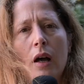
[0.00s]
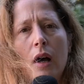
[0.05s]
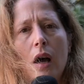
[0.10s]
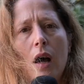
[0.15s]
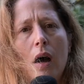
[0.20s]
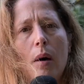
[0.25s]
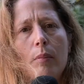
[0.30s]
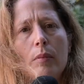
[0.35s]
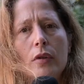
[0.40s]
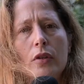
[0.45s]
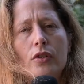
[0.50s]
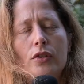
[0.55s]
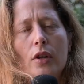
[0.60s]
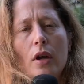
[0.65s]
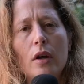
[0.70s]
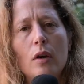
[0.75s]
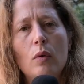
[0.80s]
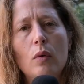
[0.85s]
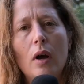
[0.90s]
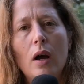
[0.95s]
Um,
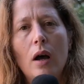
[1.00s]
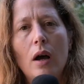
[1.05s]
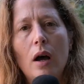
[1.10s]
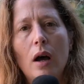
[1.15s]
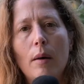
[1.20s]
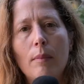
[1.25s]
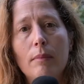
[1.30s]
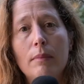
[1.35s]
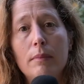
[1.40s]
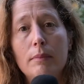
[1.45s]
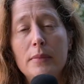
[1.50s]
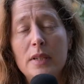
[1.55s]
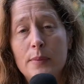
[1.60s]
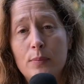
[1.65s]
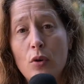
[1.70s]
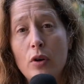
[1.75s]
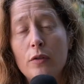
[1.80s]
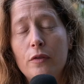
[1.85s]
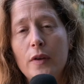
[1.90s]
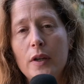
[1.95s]
so um, Ms.
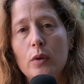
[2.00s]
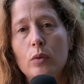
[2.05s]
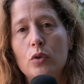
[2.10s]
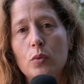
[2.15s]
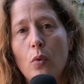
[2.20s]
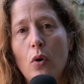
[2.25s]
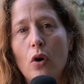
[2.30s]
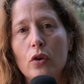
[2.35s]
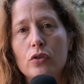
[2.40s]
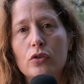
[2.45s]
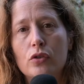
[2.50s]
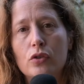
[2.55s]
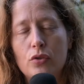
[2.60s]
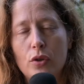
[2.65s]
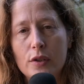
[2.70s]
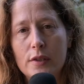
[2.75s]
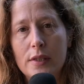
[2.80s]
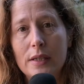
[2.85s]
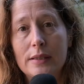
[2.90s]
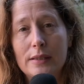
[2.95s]
Brookfield was
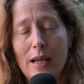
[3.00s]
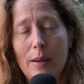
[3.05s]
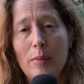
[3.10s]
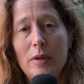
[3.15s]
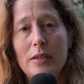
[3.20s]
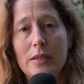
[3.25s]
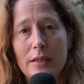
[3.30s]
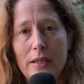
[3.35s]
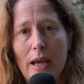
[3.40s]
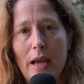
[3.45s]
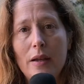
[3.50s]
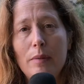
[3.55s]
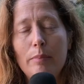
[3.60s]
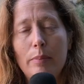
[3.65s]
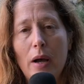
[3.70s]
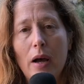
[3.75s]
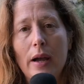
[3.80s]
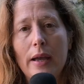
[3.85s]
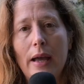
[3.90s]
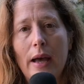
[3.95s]
cross examined again
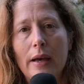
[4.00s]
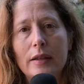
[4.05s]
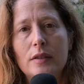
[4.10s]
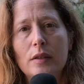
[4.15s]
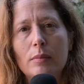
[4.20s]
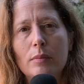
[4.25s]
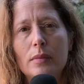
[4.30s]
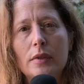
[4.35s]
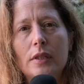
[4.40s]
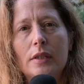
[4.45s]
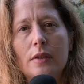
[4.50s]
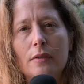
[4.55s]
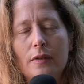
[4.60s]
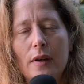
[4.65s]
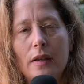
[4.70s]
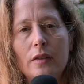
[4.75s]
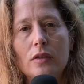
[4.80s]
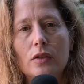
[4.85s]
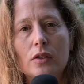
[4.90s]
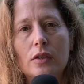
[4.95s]
by Adam's
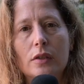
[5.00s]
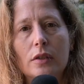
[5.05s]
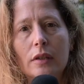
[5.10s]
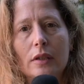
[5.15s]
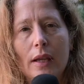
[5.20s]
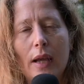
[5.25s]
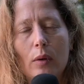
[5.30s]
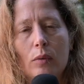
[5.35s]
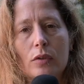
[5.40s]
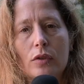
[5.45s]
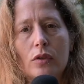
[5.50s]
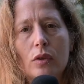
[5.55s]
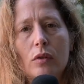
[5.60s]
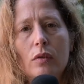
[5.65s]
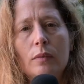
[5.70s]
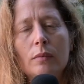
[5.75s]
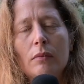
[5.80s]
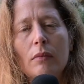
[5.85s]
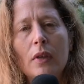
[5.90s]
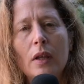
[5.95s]
defence
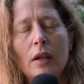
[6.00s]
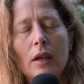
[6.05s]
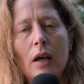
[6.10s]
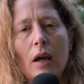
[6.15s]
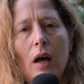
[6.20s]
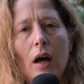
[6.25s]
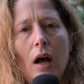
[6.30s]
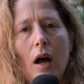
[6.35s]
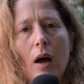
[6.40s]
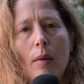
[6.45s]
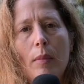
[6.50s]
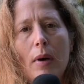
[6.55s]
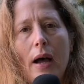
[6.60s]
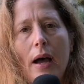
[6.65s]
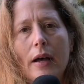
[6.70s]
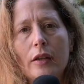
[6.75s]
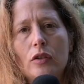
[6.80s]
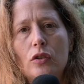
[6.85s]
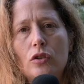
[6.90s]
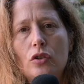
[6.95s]
counsel um,
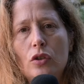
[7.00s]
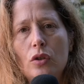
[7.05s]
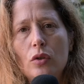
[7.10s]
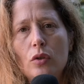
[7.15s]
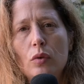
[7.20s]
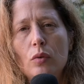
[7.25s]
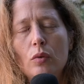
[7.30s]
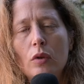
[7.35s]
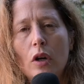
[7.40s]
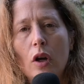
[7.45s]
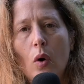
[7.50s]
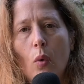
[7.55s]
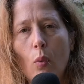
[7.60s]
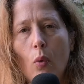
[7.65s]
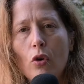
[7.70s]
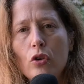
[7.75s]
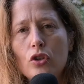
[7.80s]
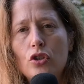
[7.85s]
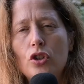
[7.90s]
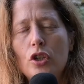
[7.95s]
as to
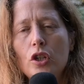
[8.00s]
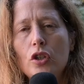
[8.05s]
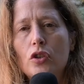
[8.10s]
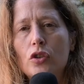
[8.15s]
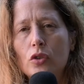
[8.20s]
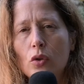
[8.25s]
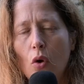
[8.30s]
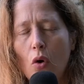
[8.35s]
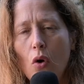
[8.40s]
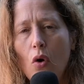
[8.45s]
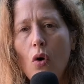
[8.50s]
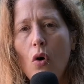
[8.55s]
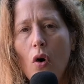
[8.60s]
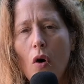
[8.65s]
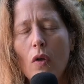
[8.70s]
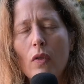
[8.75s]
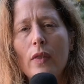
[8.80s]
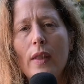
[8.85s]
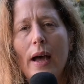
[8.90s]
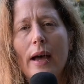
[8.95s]
what she saw
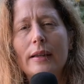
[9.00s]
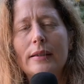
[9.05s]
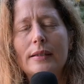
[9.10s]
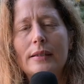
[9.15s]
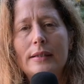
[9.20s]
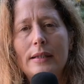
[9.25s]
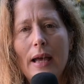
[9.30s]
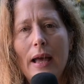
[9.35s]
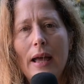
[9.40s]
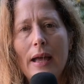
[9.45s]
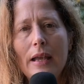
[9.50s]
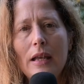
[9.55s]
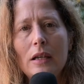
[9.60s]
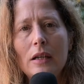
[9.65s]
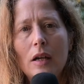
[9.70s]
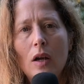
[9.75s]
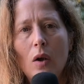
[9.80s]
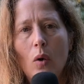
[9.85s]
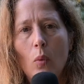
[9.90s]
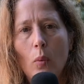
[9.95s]
on that day
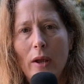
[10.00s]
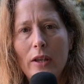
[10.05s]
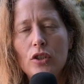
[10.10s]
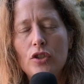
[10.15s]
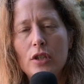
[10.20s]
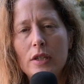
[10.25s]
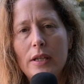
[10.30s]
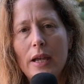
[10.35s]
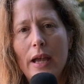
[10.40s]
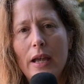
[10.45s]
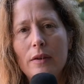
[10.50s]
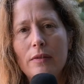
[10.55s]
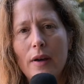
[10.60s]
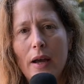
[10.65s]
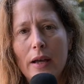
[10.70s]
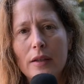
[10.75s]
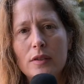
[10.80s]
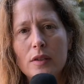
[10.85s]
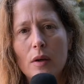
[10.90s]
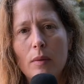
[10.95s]
when she gave
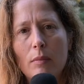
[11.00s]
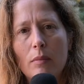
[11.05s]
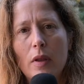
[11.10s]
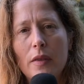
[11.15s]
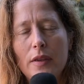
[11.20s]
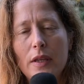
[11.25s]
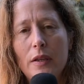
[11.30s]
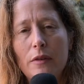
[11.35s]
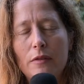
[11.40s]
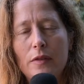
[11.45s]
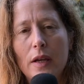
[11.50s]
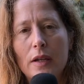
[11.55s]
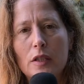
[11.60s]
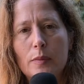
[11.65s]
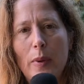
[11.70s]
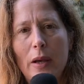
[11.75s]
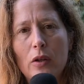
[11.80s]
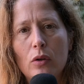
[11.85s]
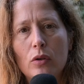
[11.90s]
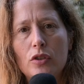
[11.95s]
Adam the
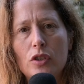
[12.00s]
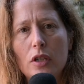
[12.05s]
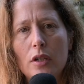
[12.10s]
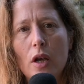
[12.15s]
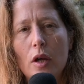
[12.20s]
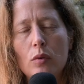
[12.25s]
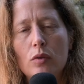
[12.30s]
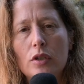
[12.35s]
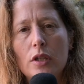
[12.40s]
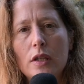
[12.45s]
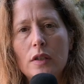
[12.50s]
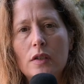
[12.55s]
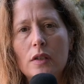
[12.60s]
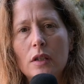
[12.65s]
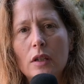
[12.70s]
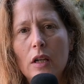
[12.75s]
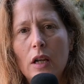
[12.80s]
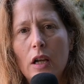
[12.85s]
fixed penalty notice.